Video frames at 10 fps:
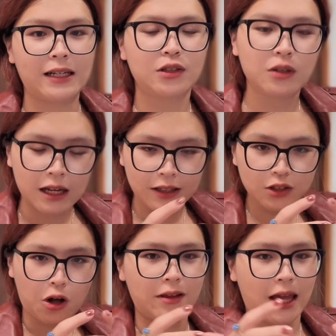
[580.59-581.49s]
So this
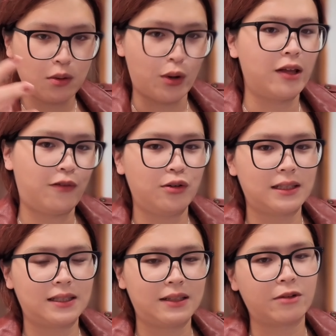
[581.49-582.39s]
content waterfall
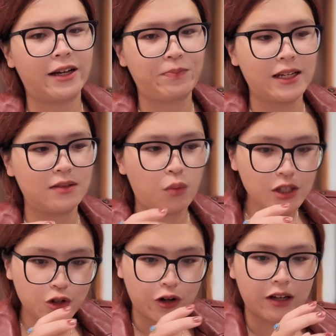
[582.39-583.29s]
system, right, is once
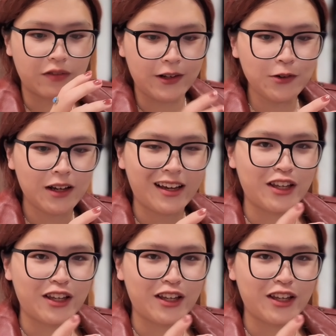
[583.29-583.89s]
you create a video,